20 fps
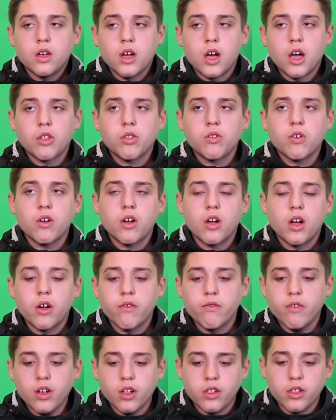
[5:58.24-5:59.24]
I
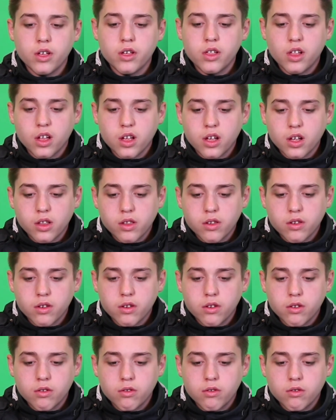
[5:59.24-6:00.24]
really like
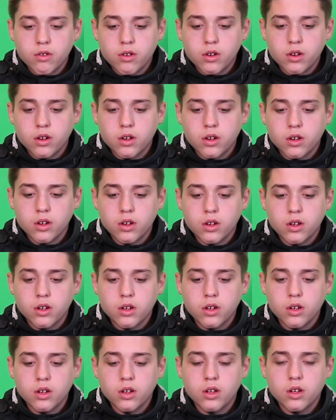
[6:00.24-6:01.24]
to
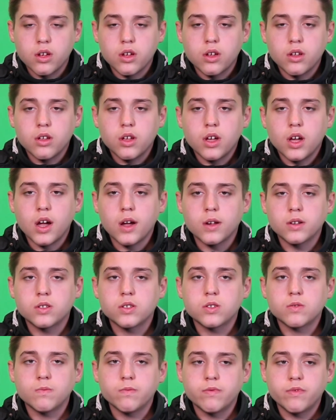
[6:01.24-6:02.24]
add
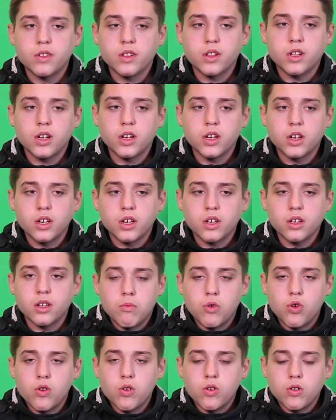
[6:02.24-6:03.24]
something like
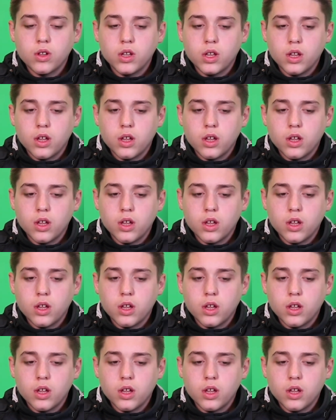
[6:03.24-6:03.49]
more.